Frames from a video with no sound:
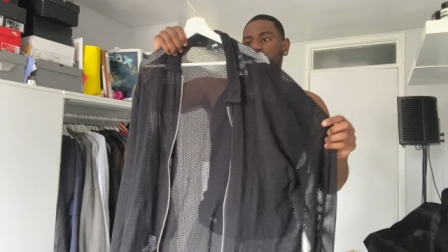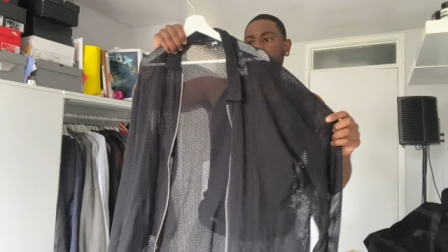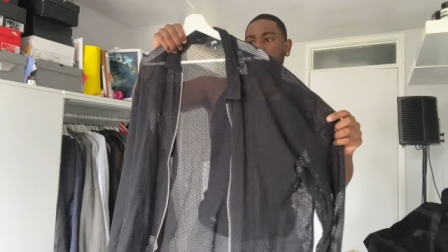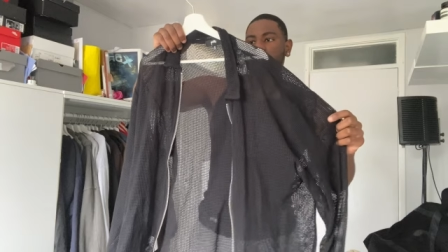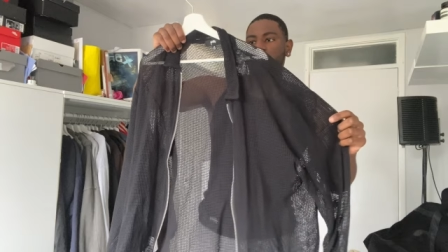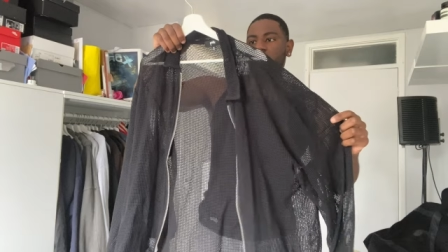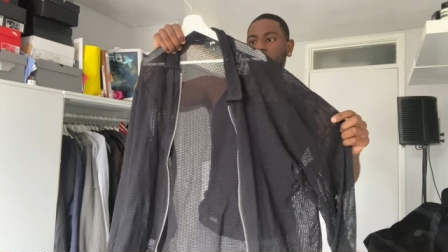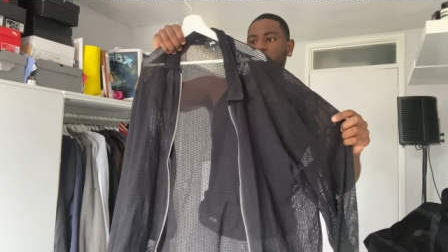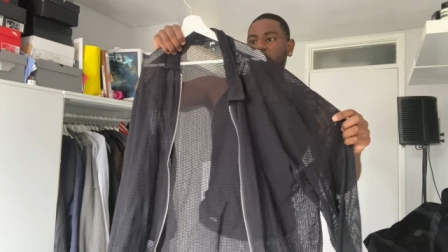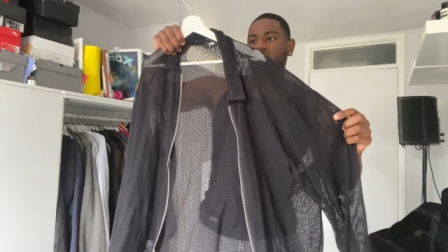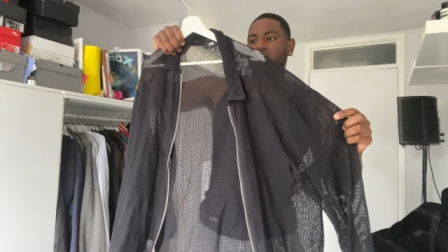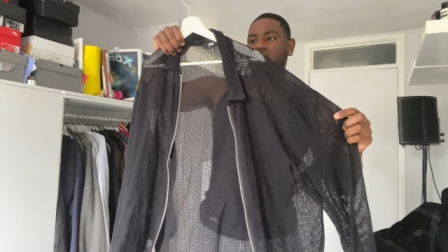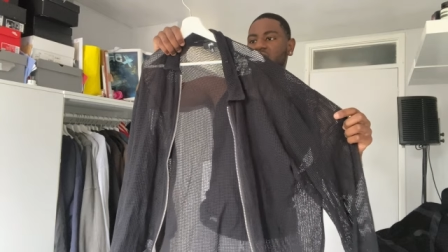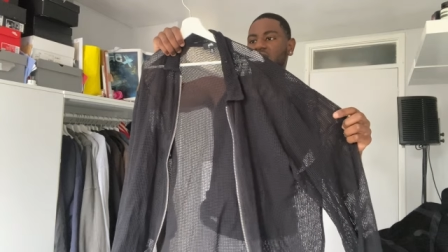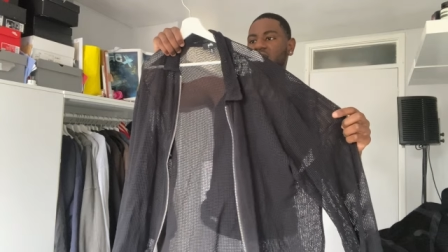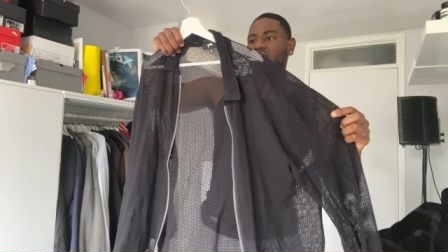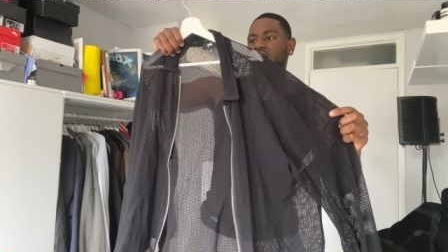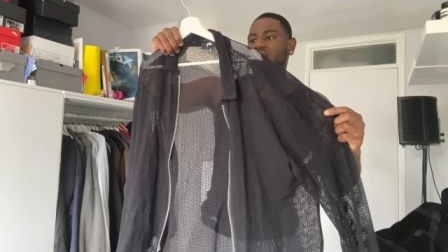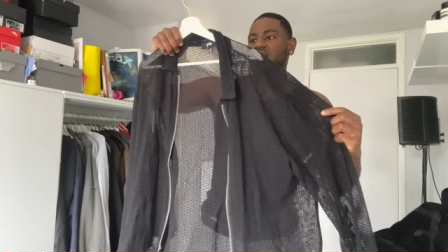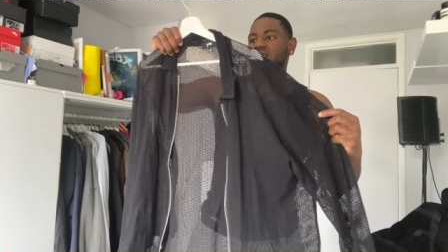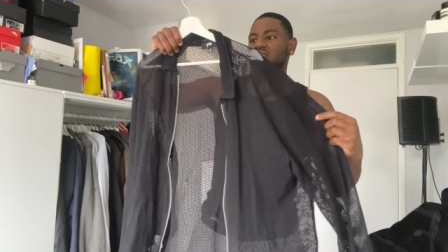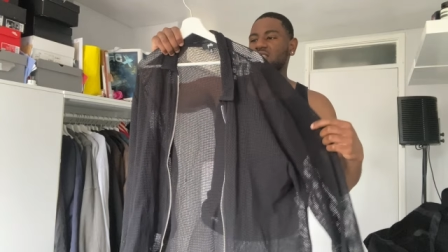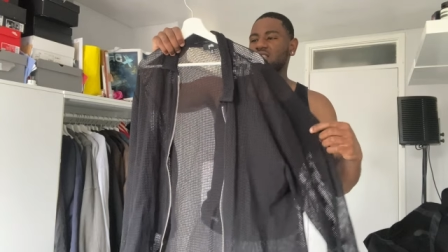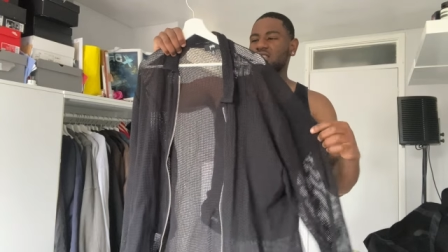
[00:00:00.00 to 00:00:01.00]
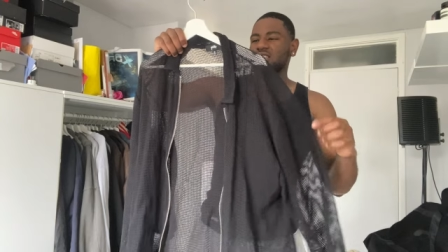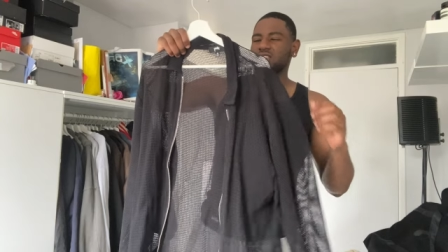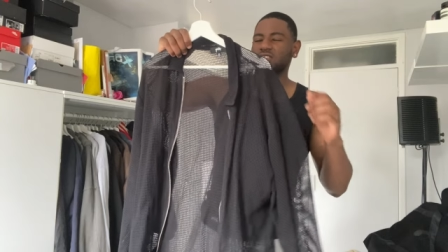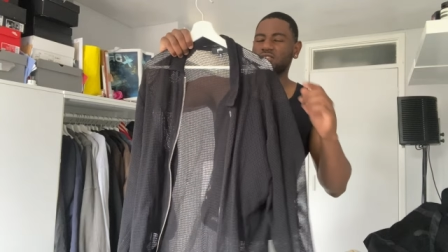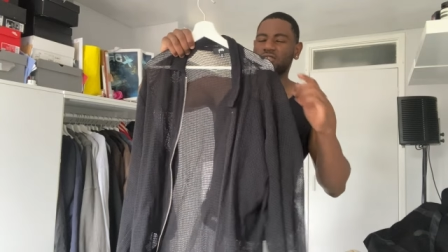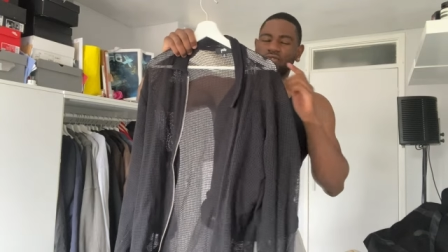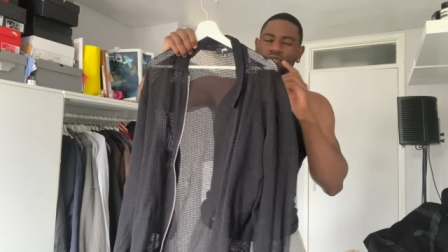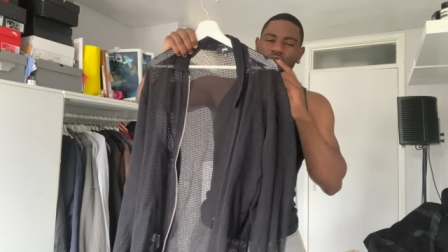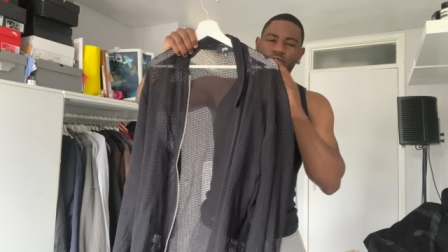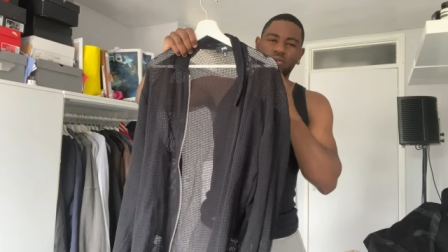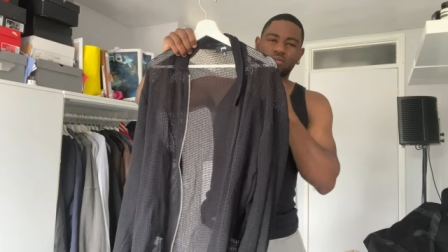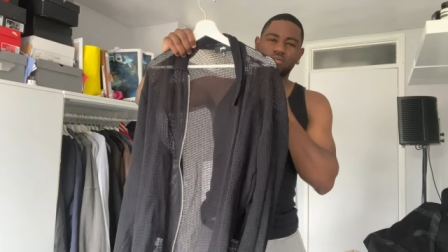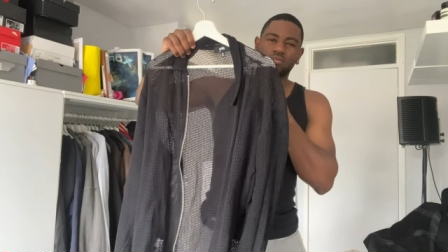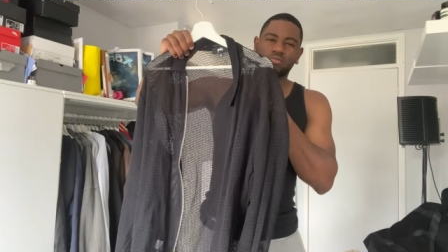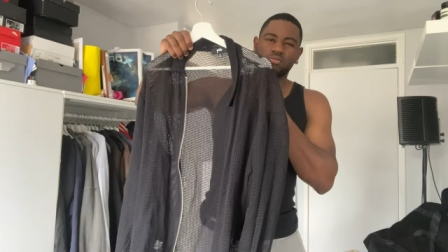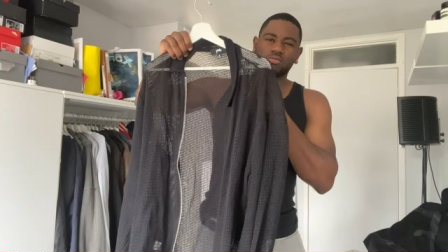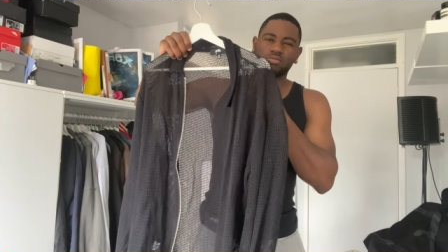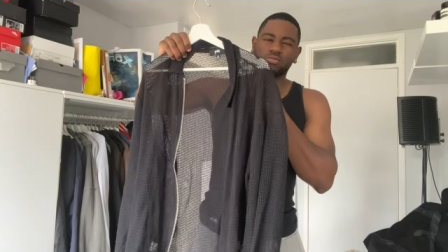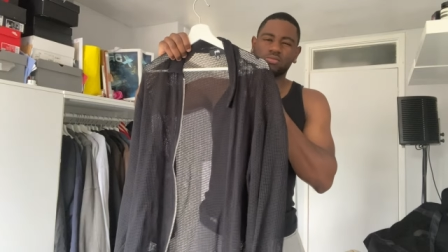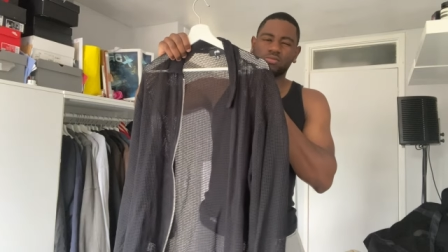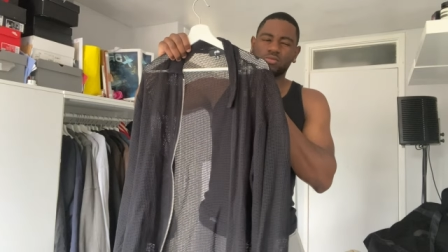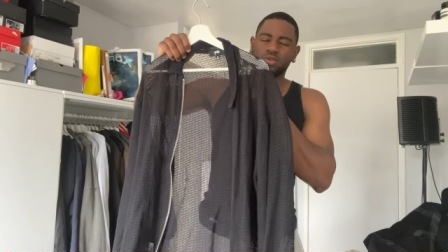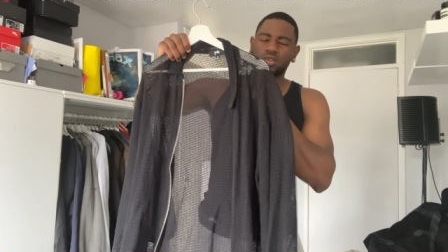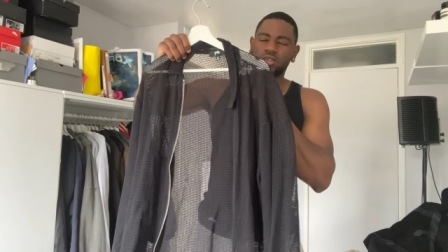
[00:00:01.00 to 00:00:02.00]
So yeah, this is
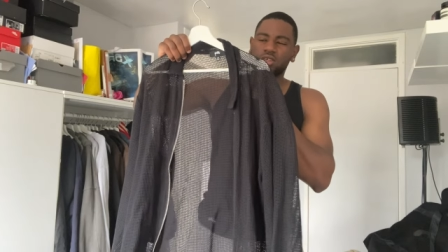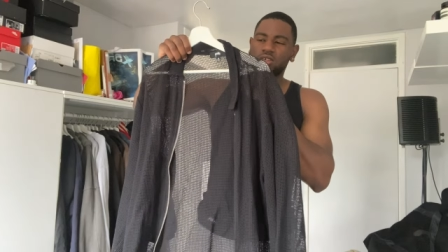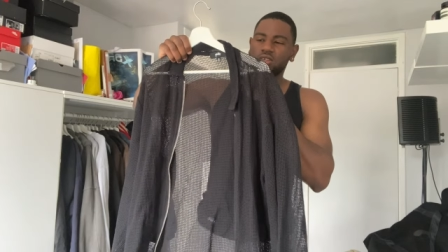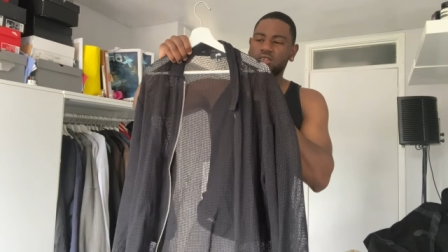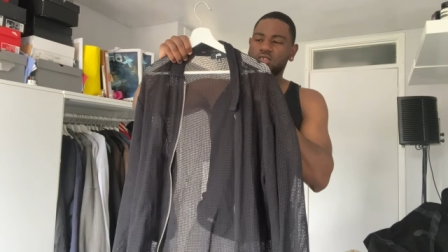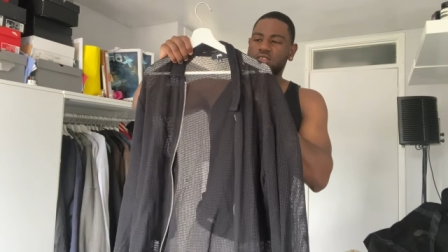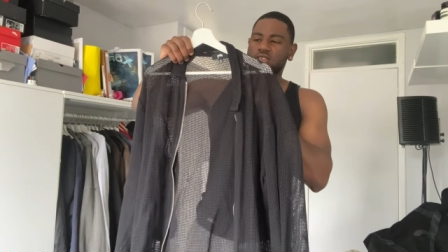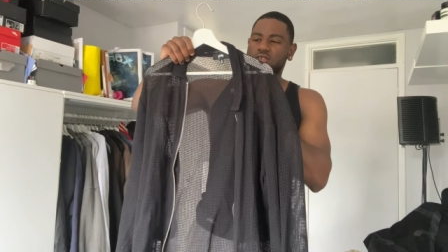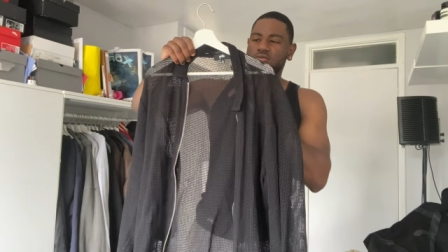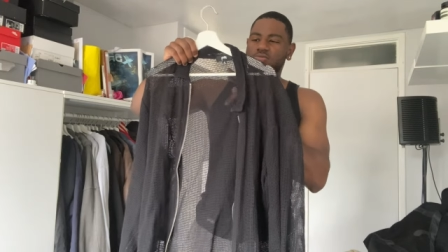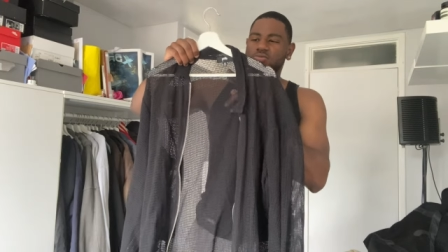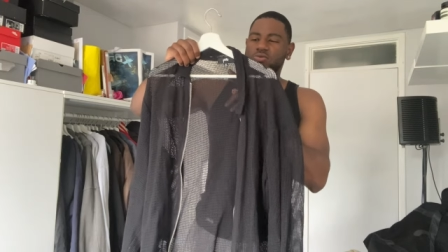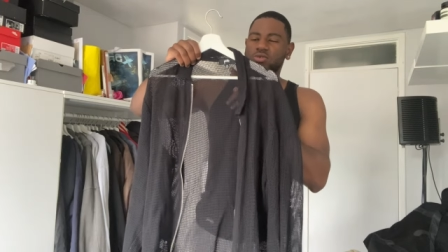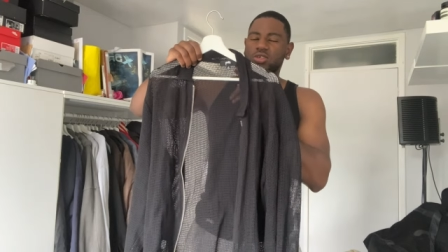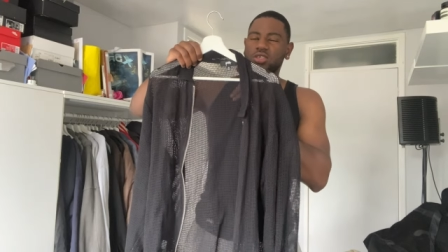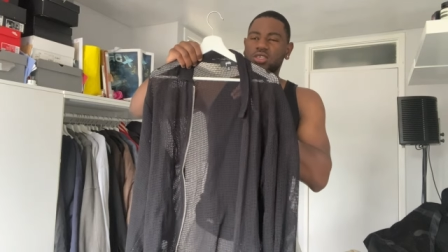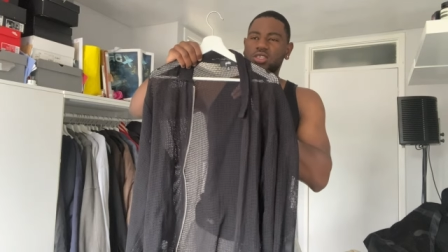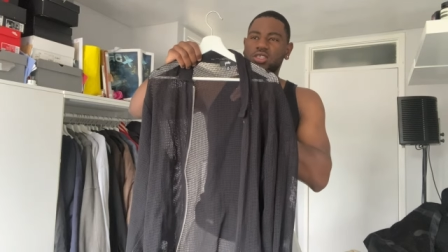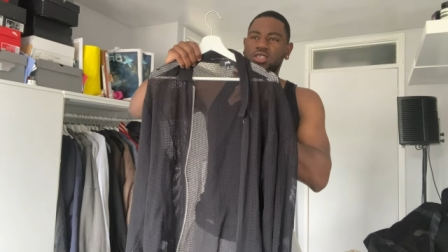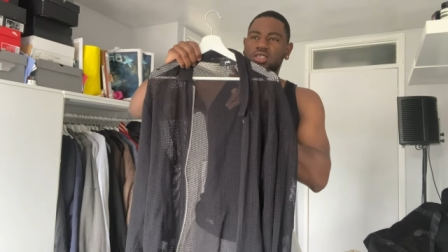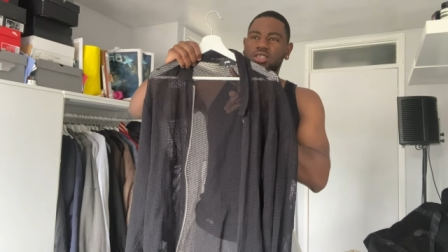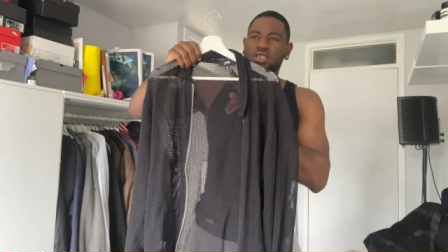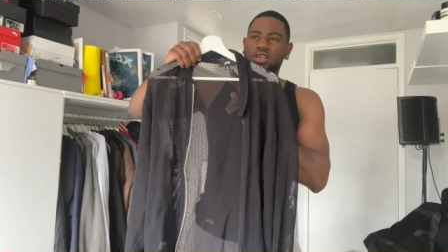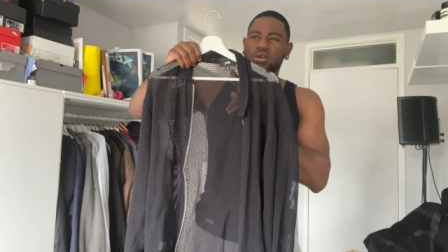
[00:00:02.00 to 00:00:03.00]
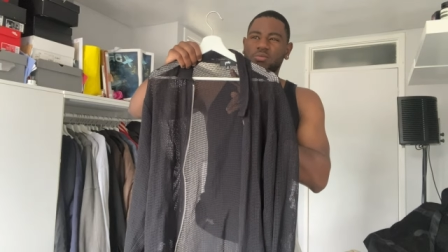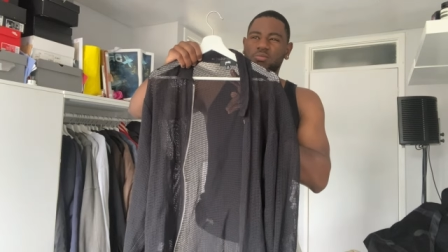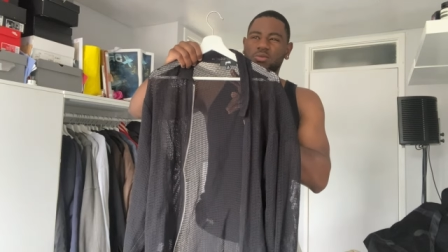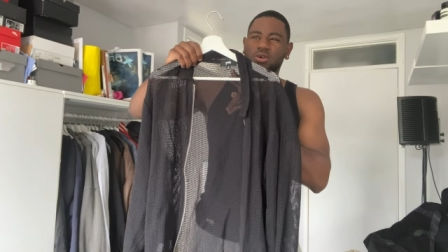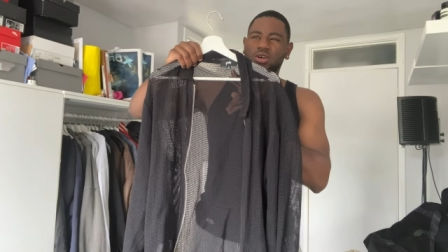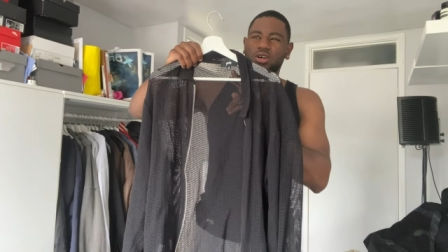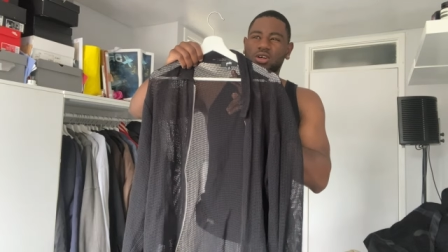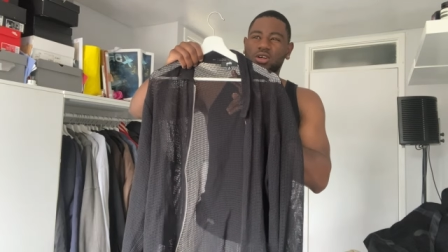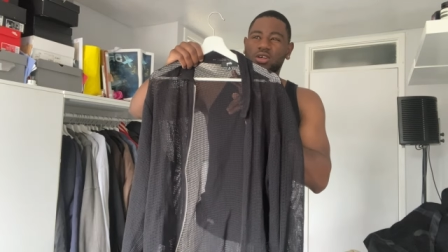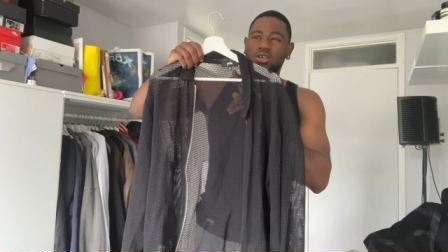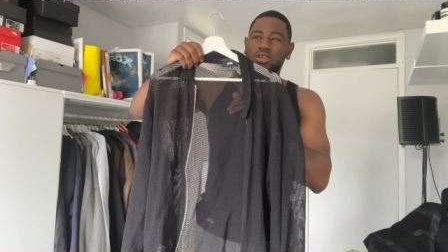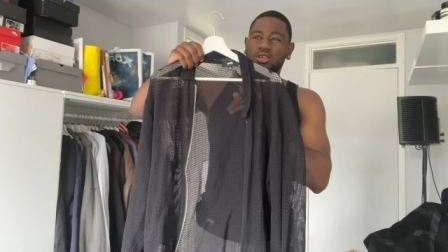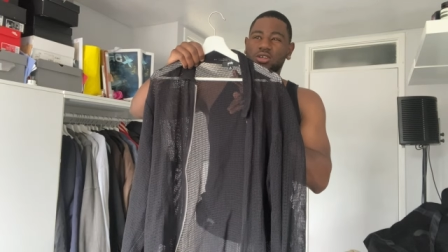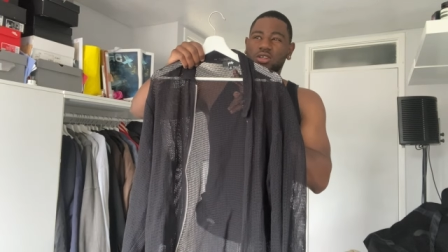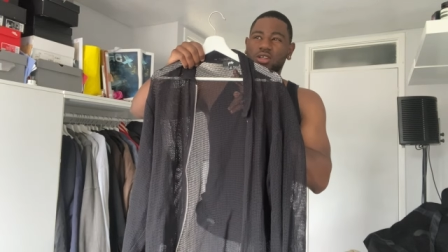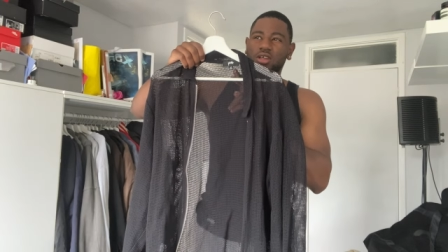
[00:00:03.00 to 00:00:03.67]
from spring, summer